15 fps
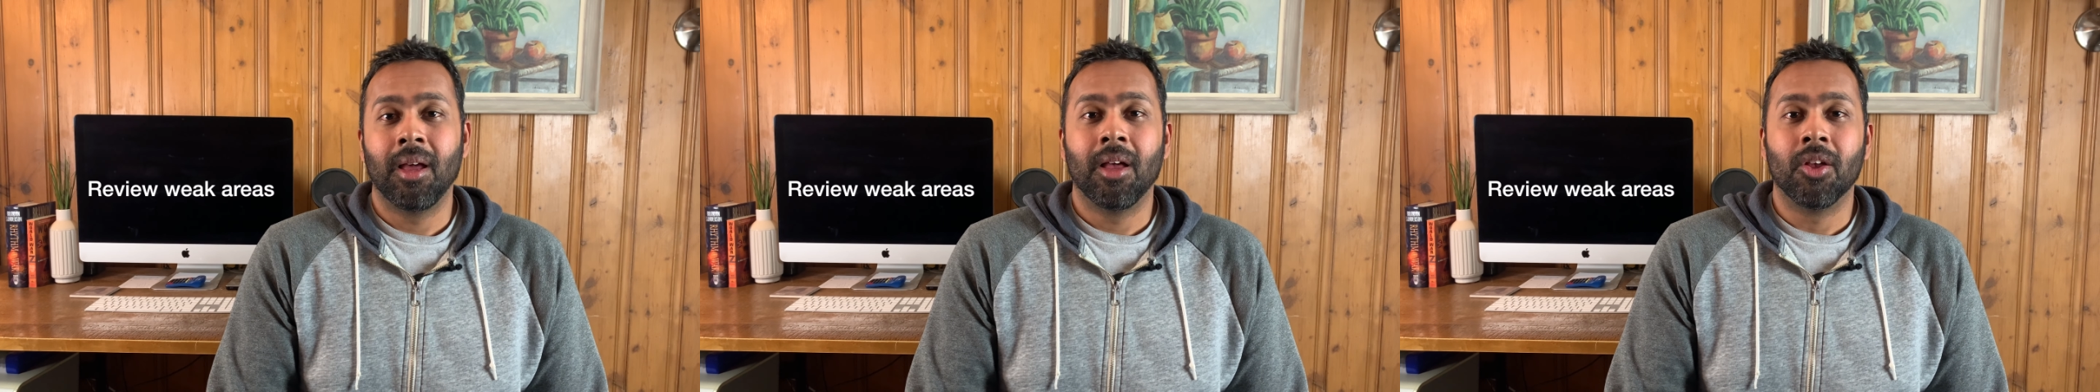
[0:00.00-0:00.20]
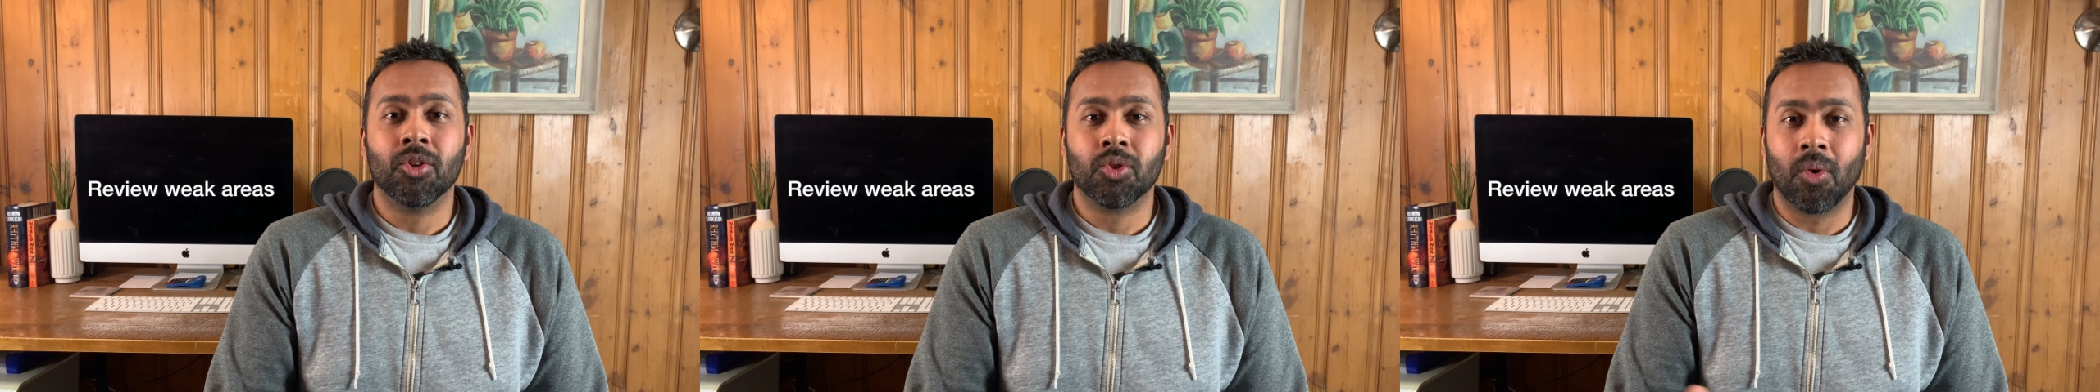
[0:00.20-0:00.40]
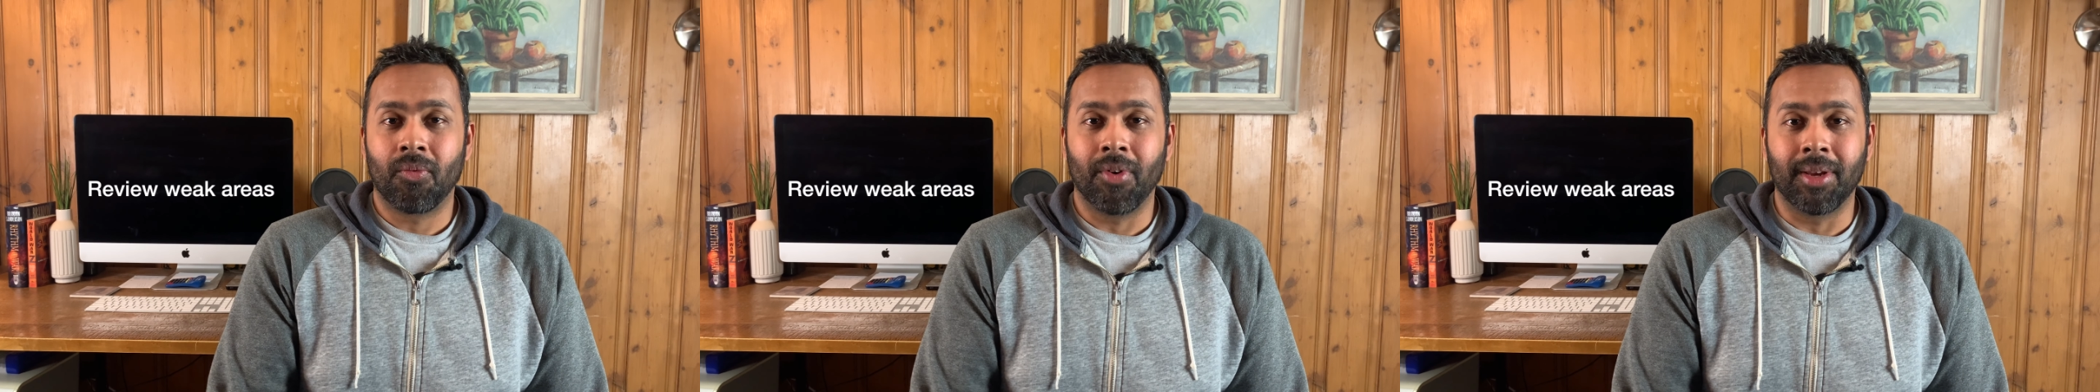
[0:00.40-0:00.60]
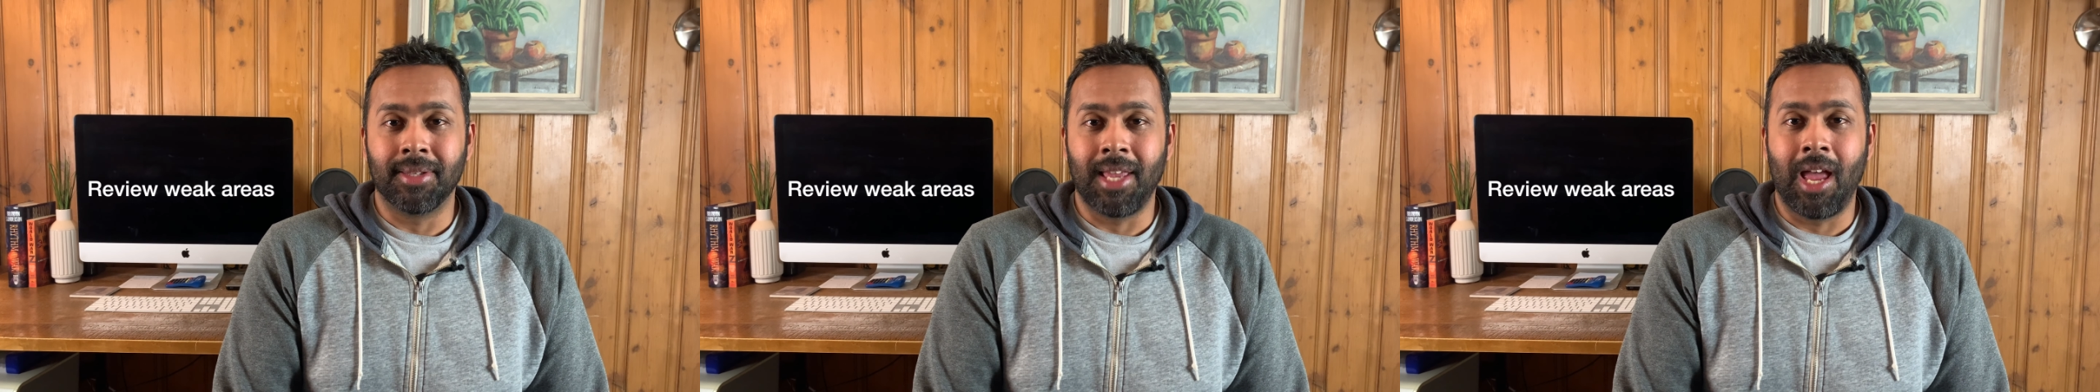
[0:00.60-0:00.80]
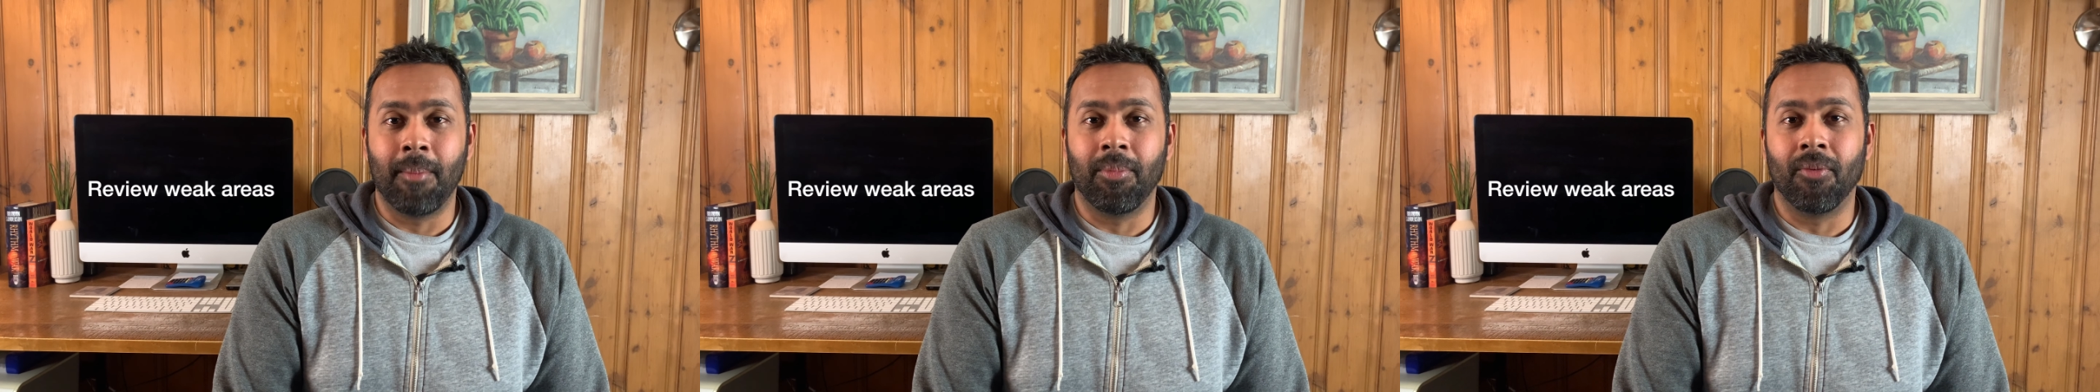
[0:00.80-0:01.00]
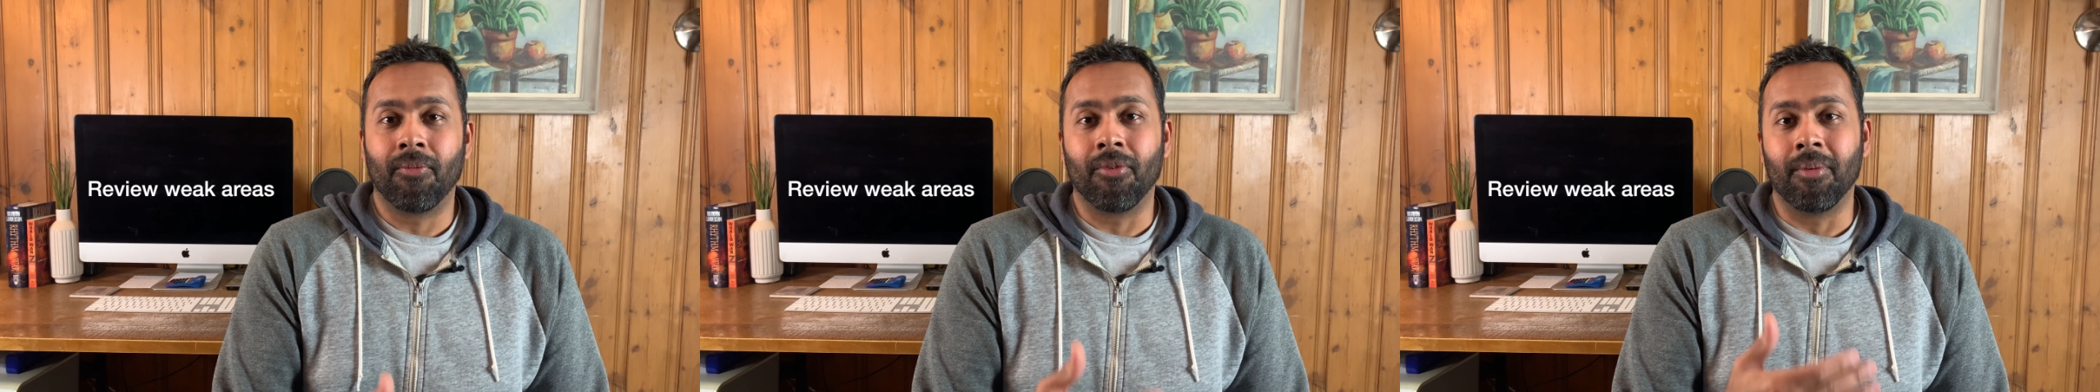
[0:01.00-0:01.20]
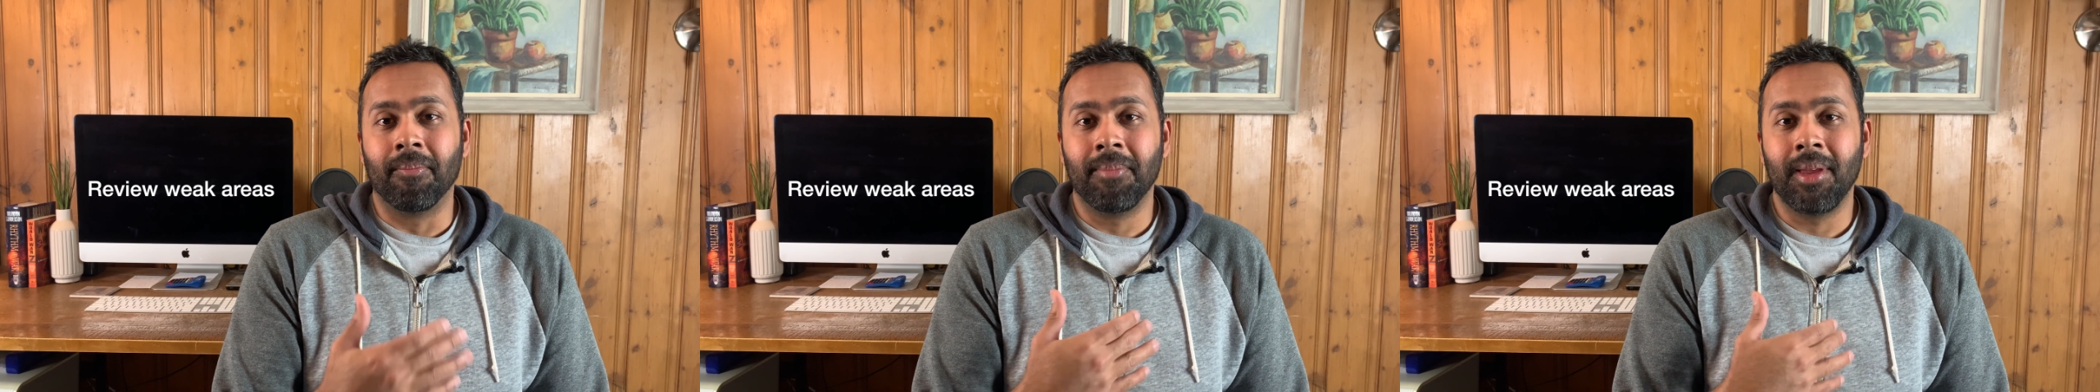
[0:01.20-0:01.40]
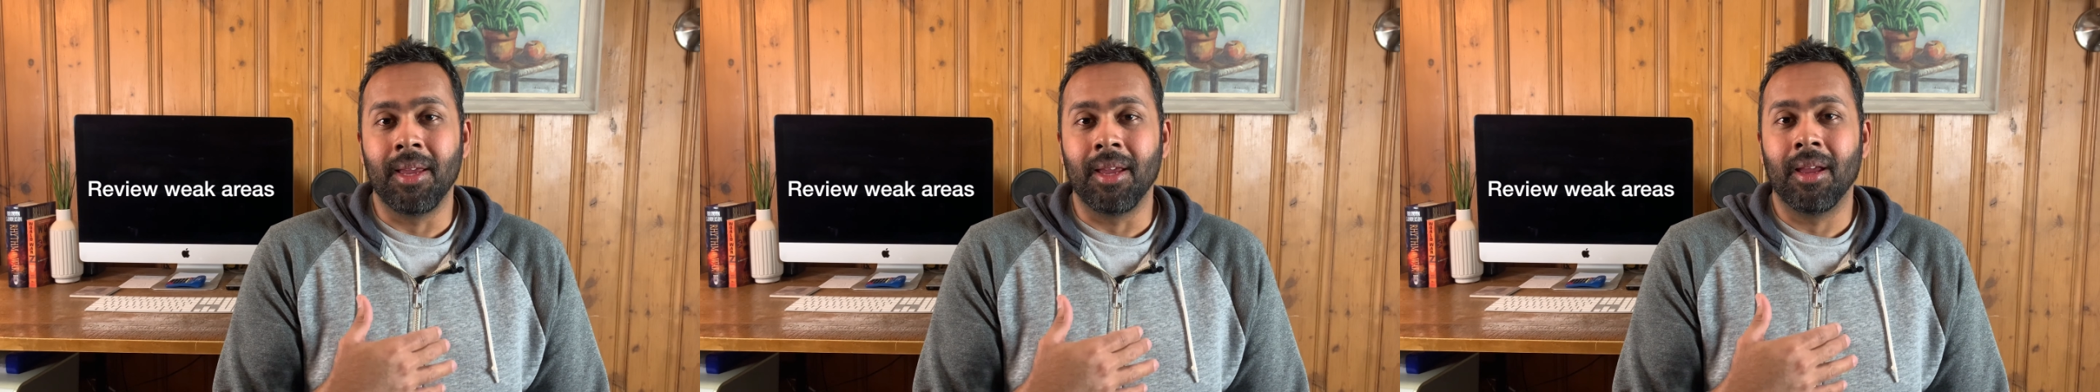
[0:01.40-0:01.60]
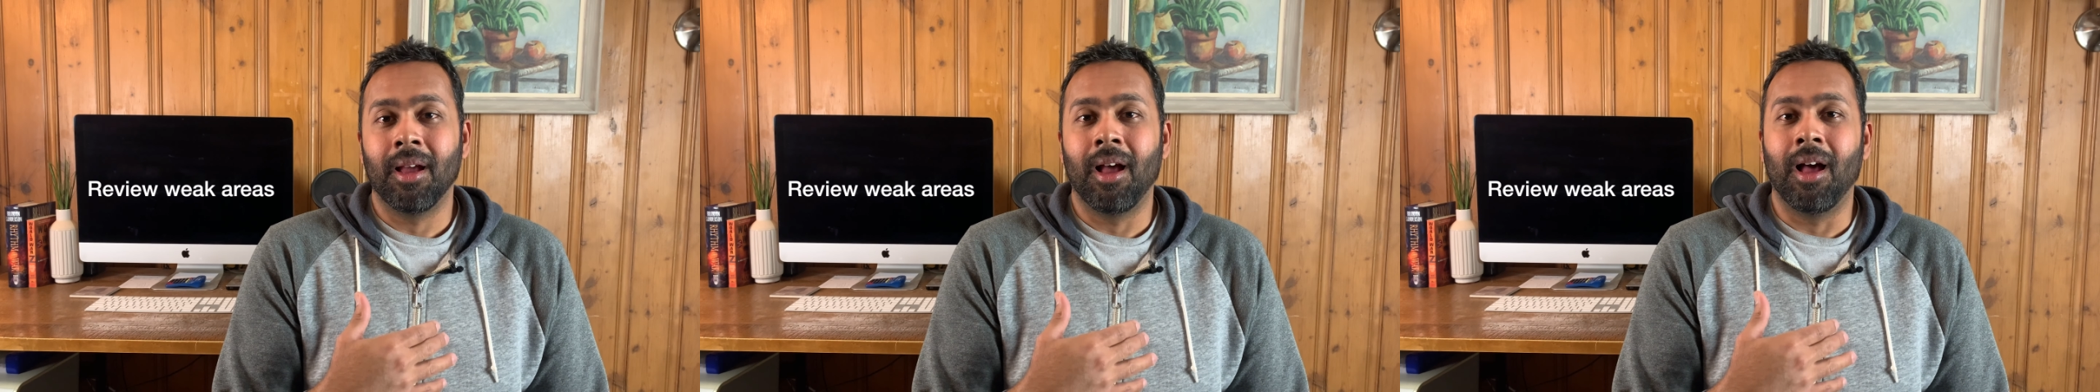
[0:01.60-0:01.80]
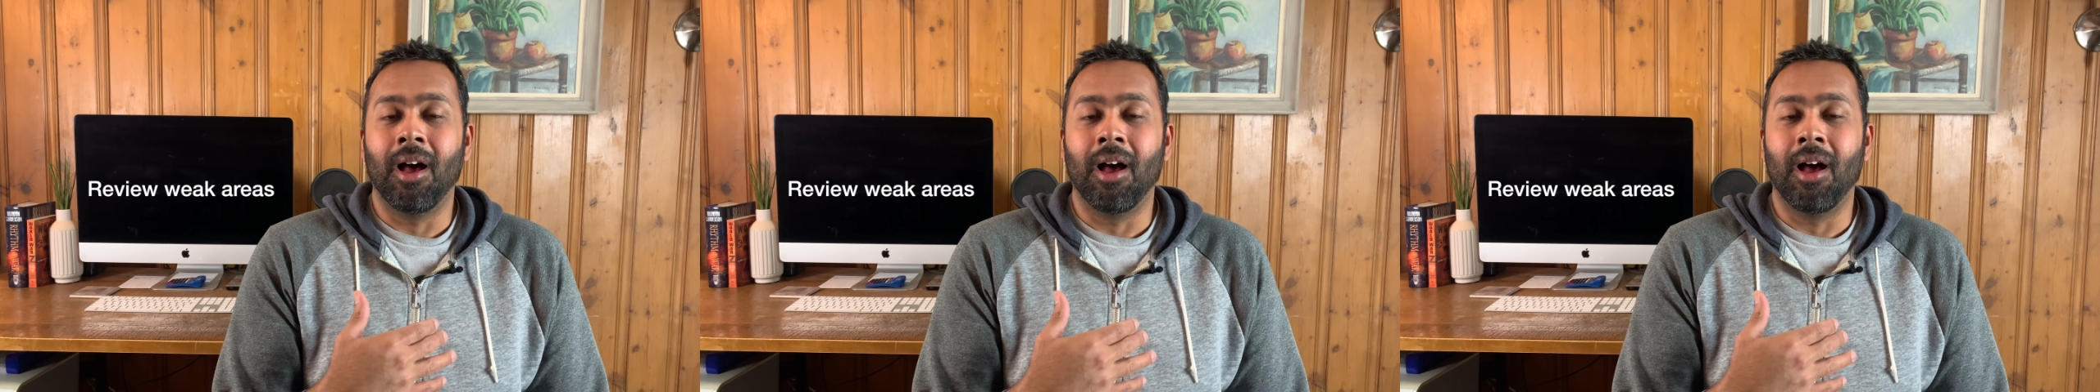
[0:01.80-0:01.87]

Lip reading: So for example, for me,